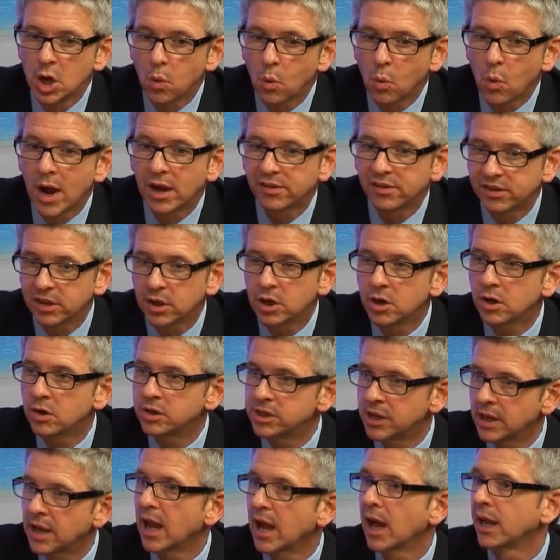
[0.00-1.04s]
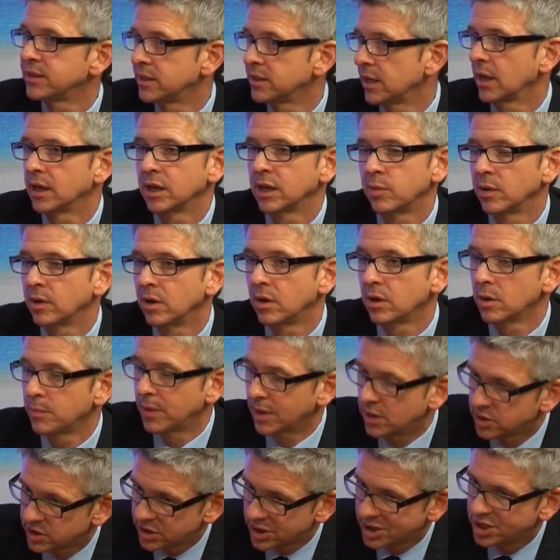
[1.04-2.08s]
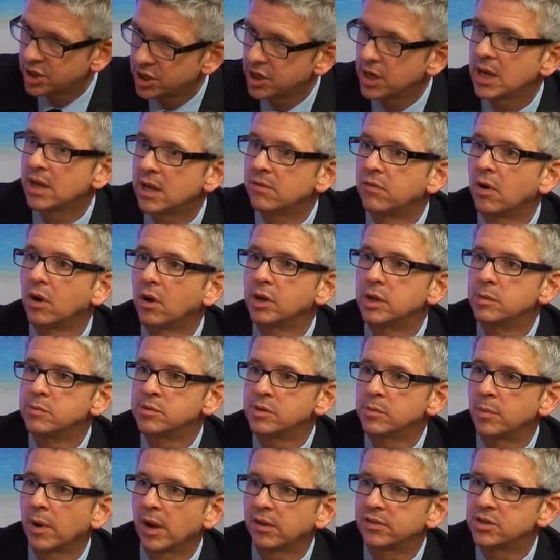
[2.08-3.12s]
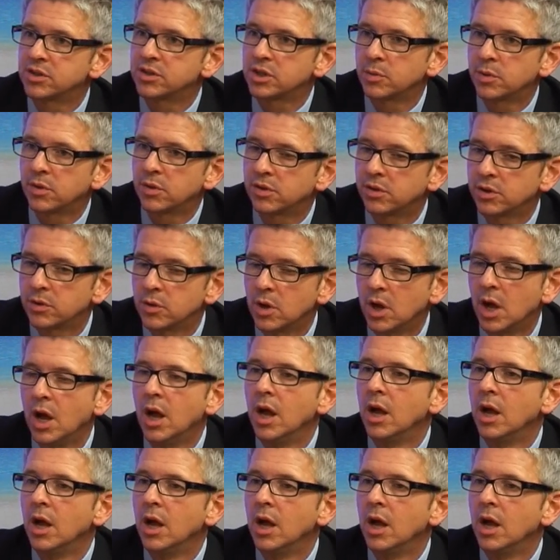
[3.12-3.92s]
where security can take a little bit longer because the sheer volumes of passengers coming through,